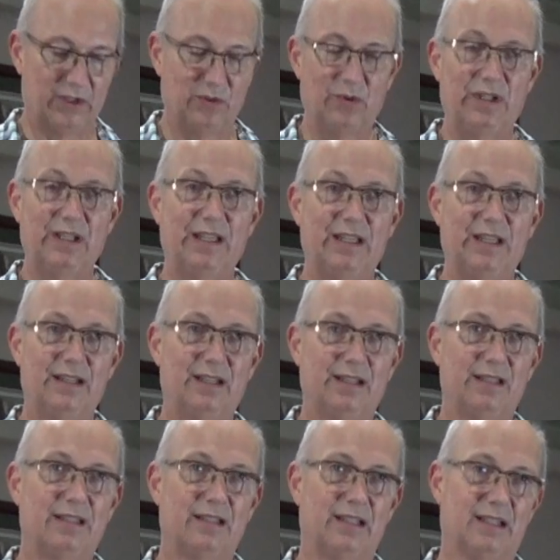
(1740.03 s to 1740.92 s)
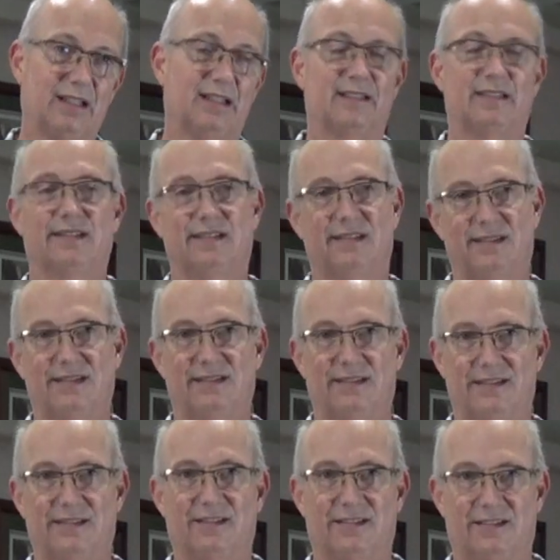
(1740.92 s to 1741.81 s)
you need, unless
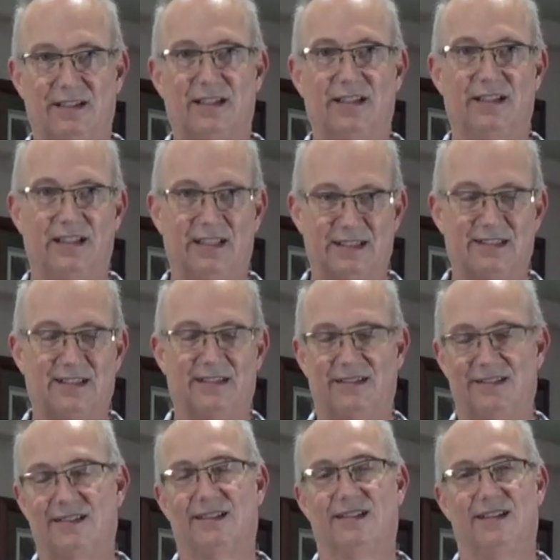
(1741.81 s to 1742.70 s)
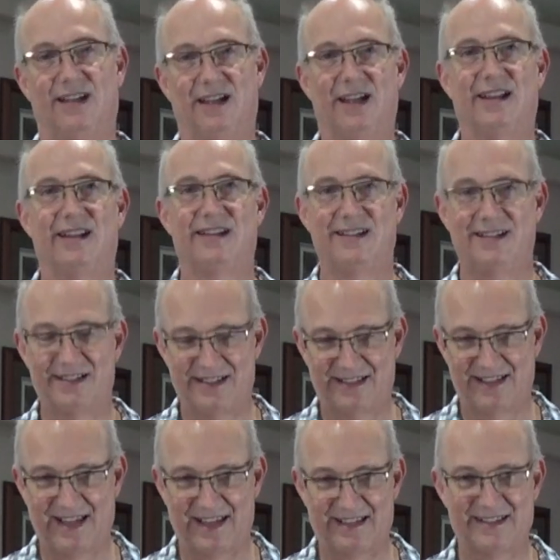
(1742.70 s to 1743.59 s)
it's a
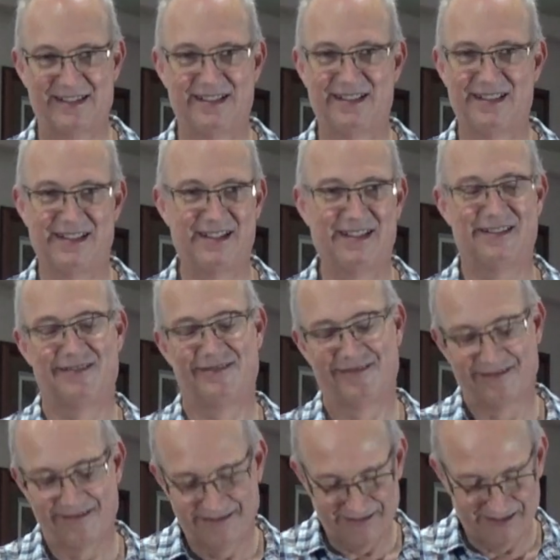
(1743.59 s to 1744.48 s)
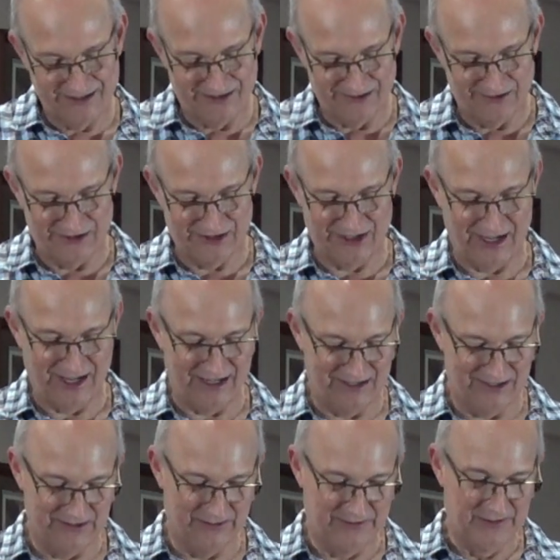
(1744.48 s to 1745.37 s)
necessity. Then do what you got
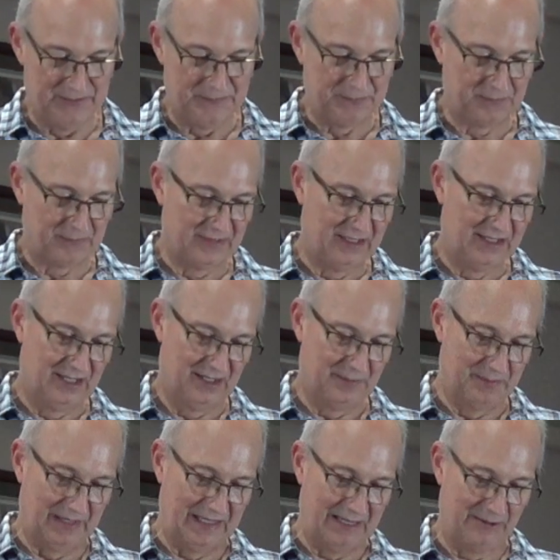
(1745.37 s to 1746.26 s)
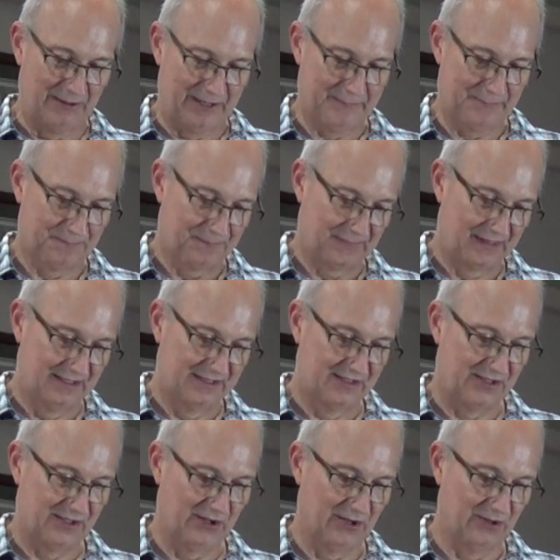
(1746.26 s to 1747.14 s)
to do. But anyway,
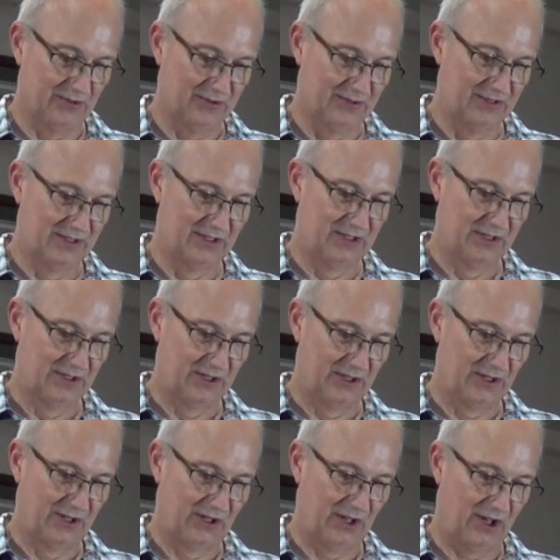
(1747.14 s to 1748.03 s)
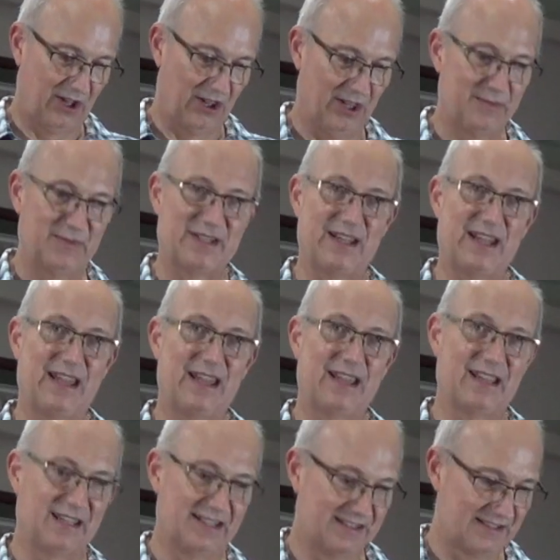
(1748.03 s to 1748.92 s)
so all I'm
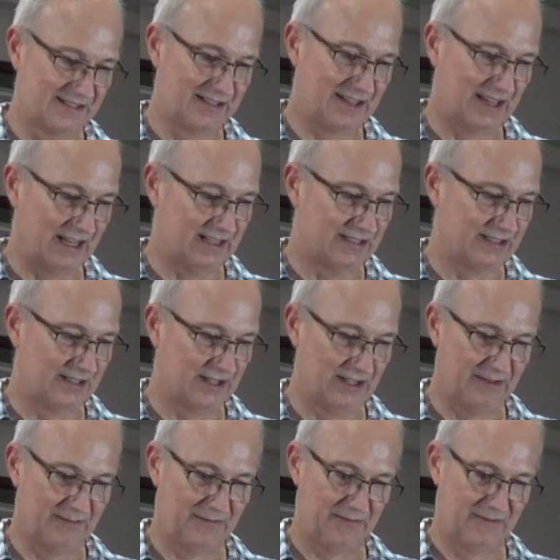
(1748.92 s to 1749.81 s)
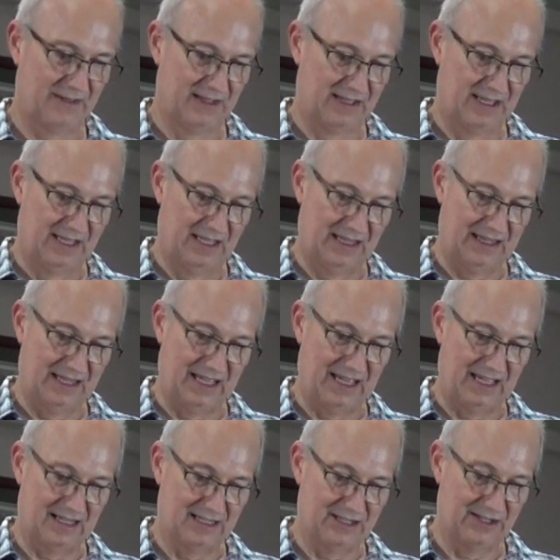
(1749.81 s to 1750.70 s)
saying is this kind of stuff
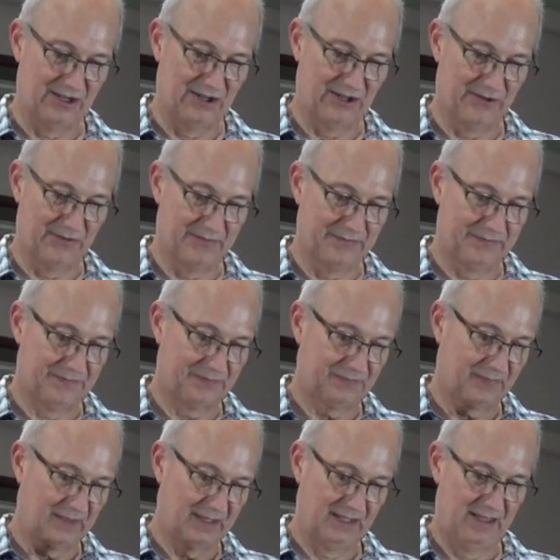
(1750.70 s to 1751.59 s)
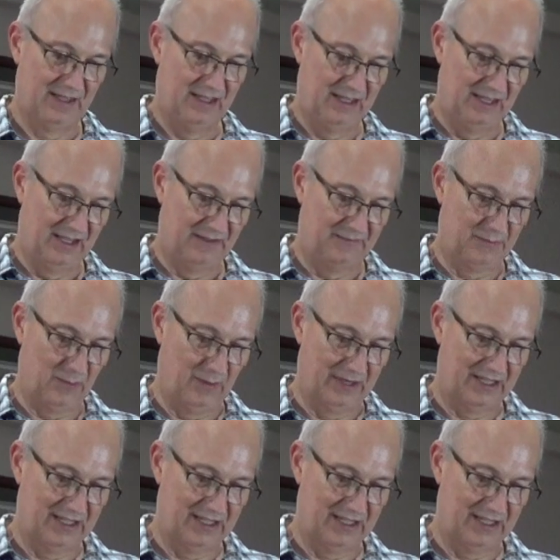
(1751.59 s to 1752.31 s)
that, you know, if